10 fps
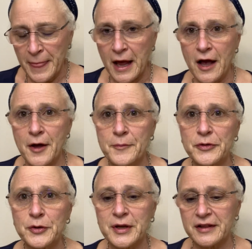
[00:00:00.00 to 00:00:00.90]

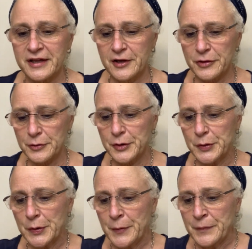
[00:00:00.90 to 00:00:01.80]
You can link
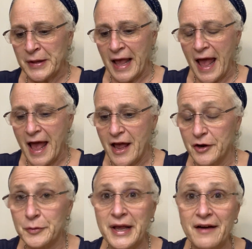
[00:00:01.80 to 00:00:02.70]
through,
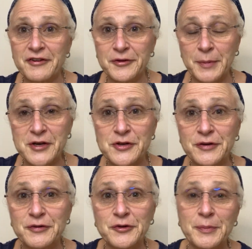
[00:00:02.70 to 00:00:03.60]
and we have a special.
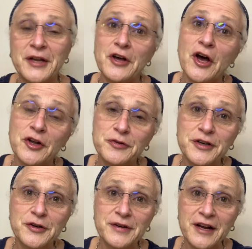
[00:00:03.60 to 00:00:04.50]
If you spend $100,
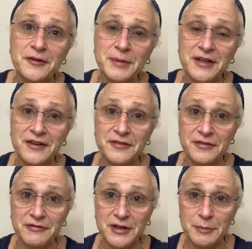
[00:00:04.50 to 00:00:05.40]
your next piece is
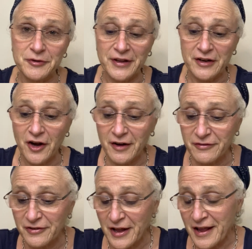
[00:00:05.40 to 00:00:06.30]
50% off.